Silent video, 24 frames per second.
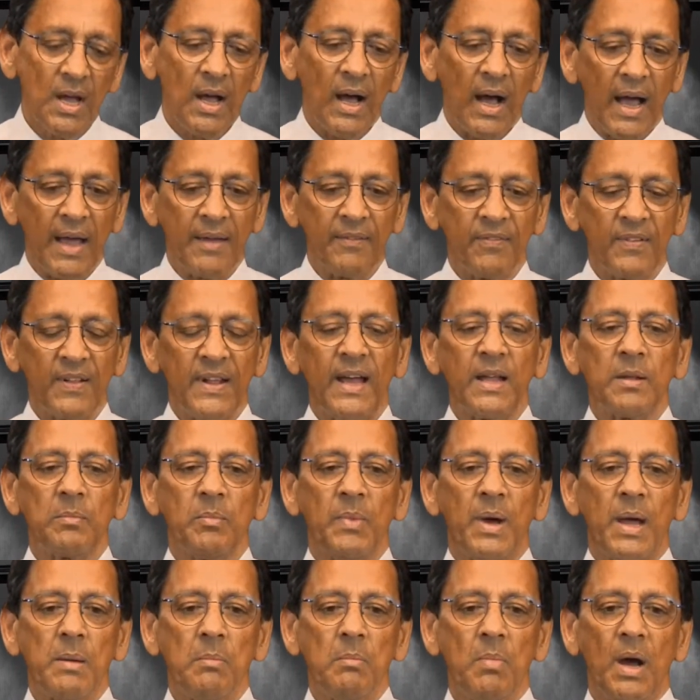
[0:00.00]
I've lent
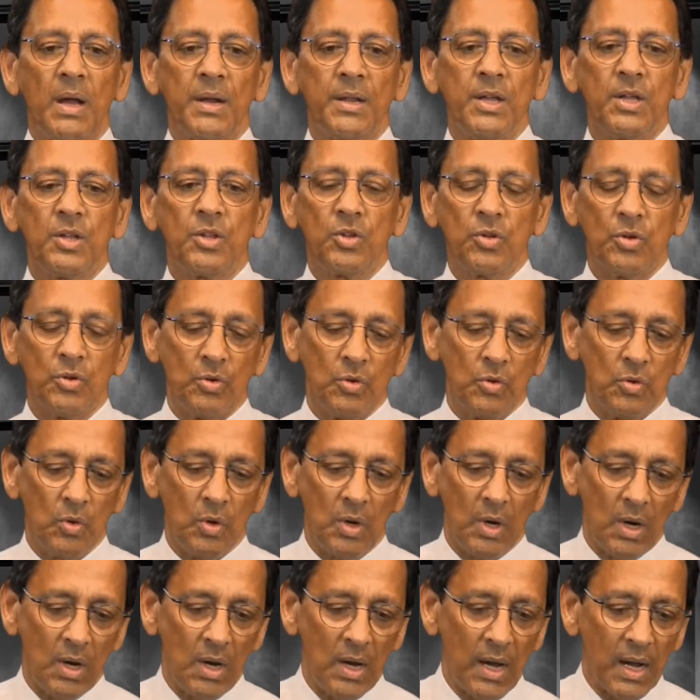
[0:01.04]
my money to
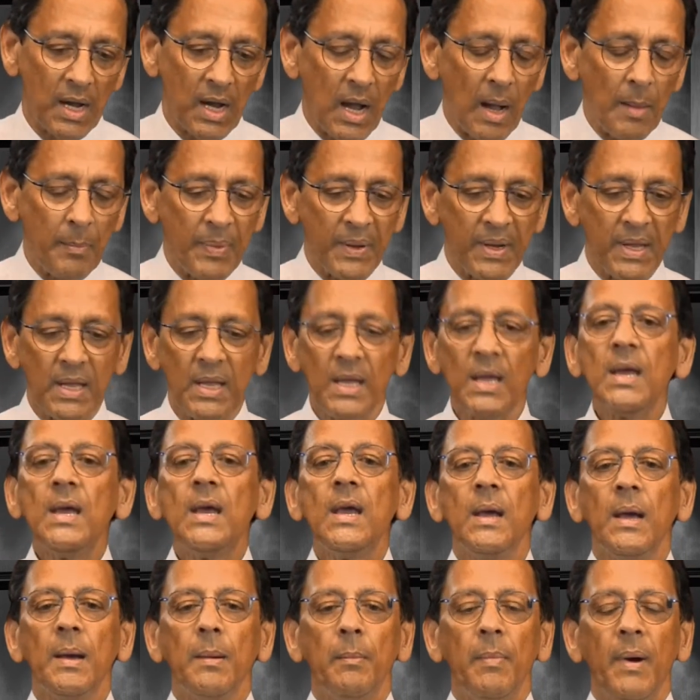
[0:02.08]
a company
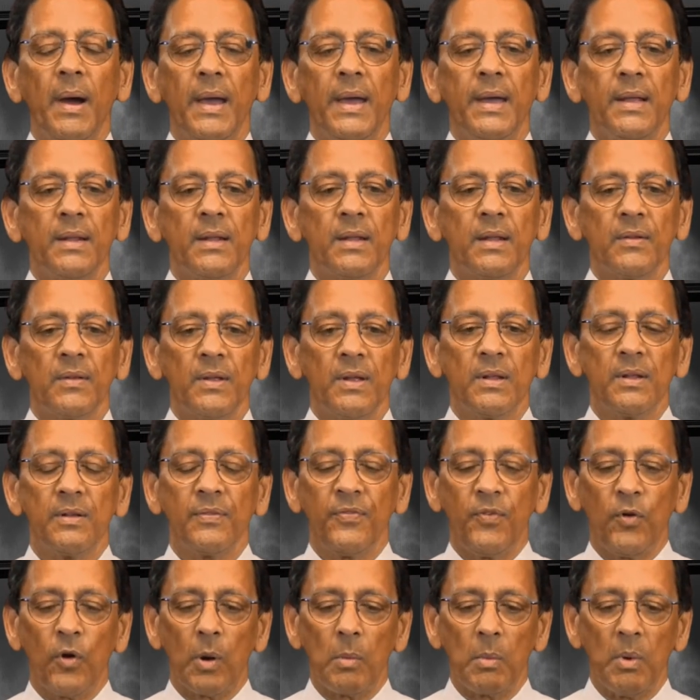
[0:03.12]
but in the
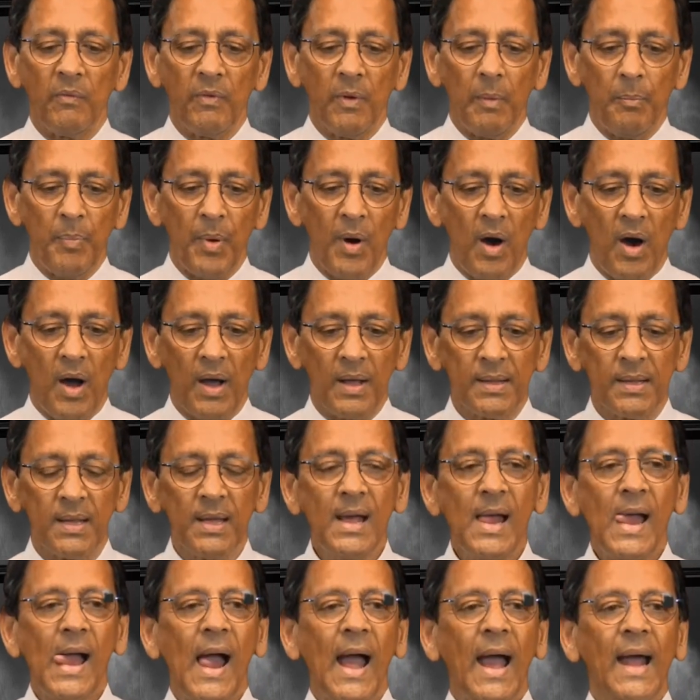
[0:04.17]
form of a bond,
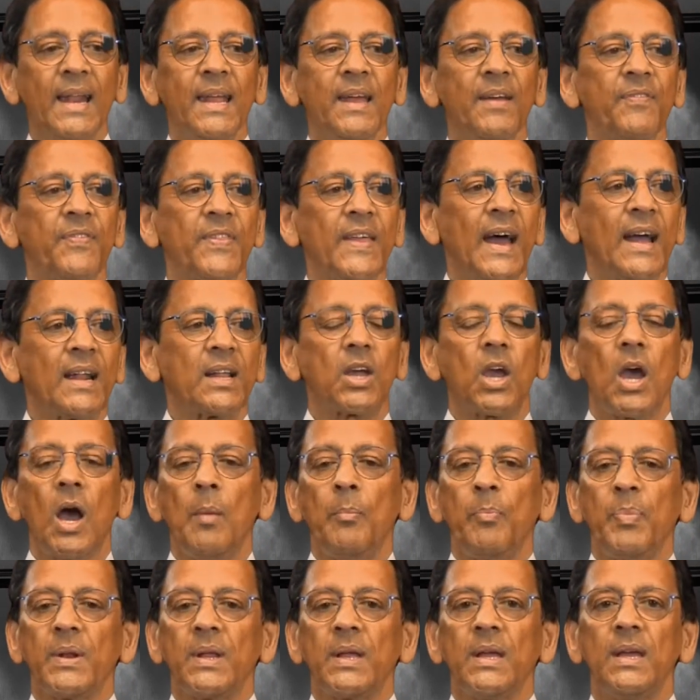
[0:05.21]
and if that
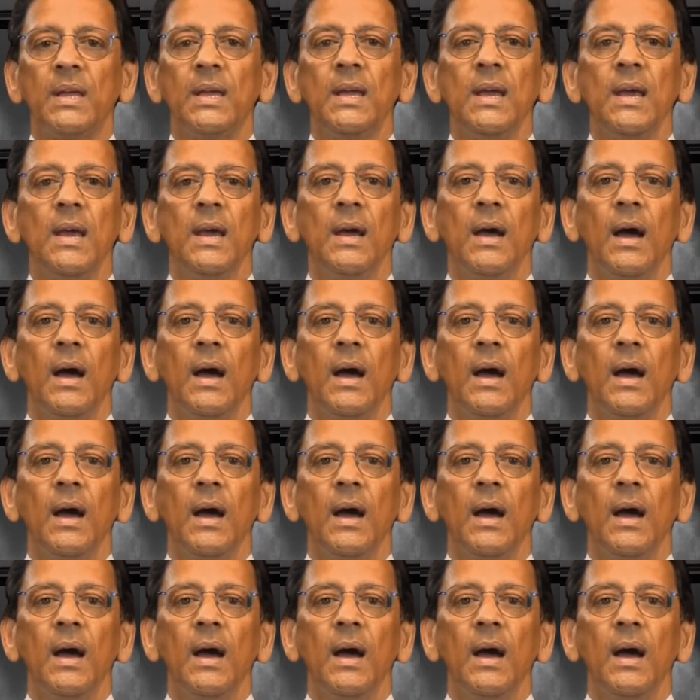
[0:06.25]
company